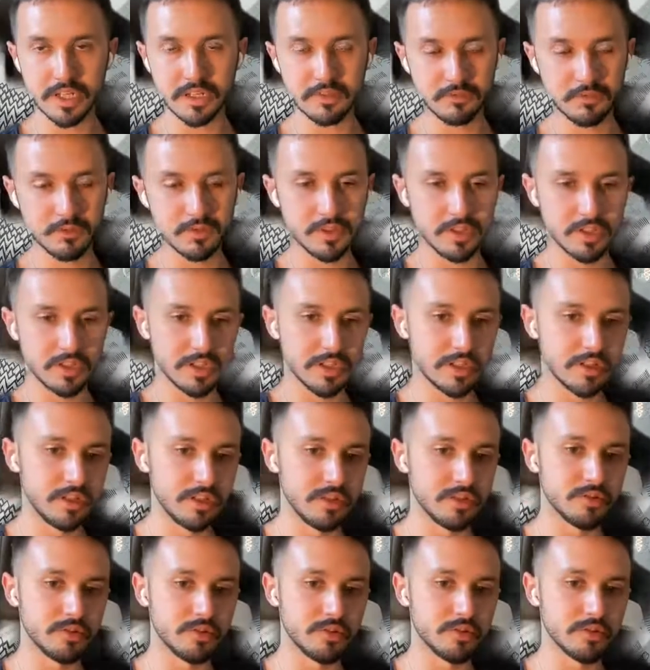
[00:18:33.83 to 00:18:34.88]
that will need an
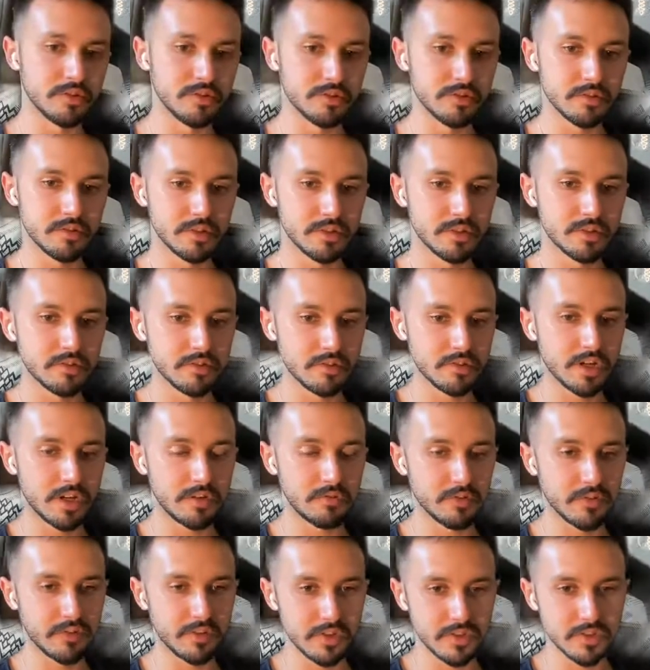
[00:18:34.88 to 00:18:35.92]
internal
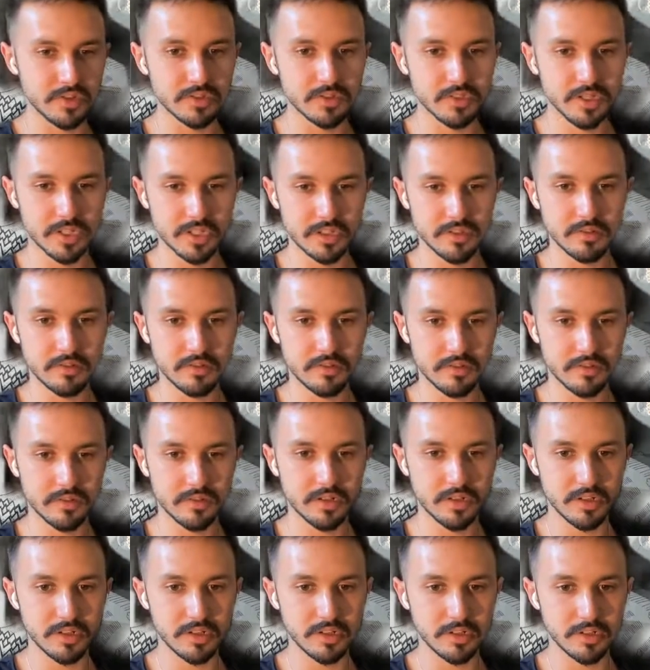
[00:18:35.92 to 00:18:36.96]
conversation then.
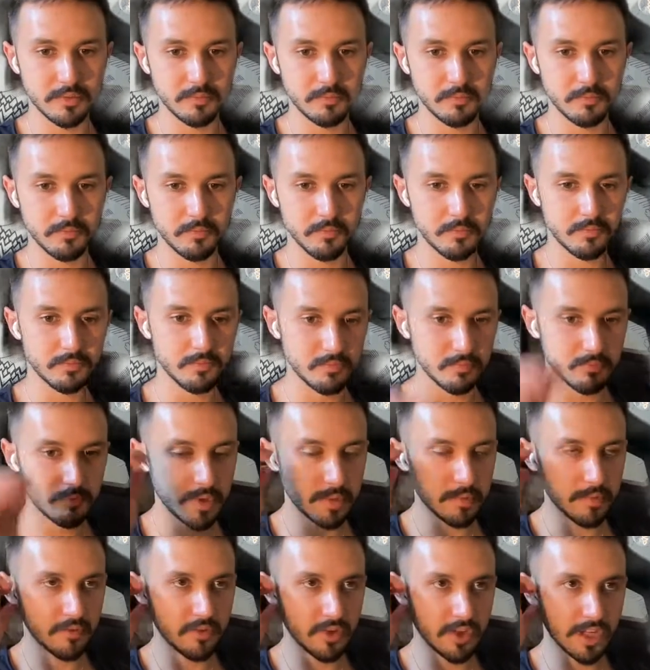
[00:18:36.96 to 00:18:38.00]

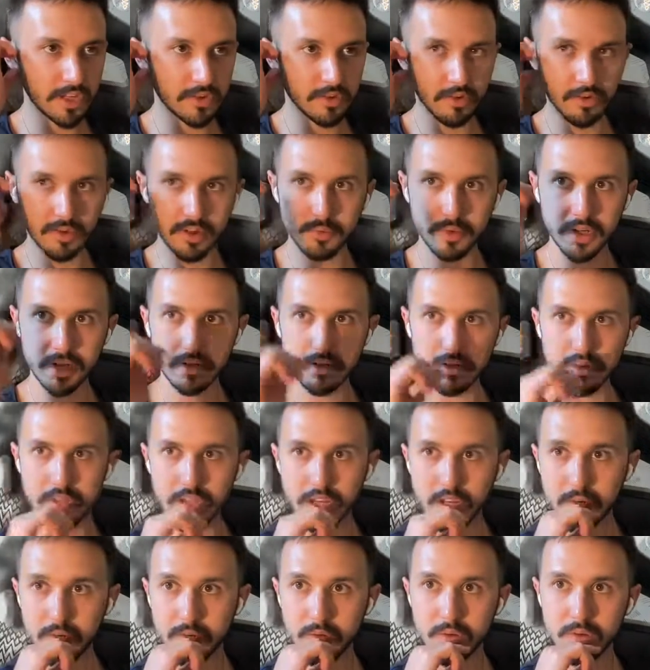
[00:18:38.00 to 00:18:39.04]
Maybe we can talk about it
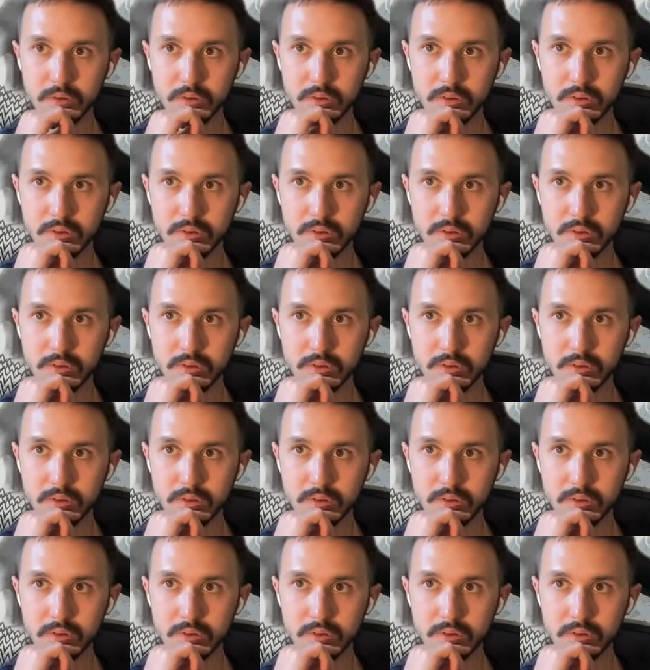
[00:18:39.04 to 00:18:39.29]
now.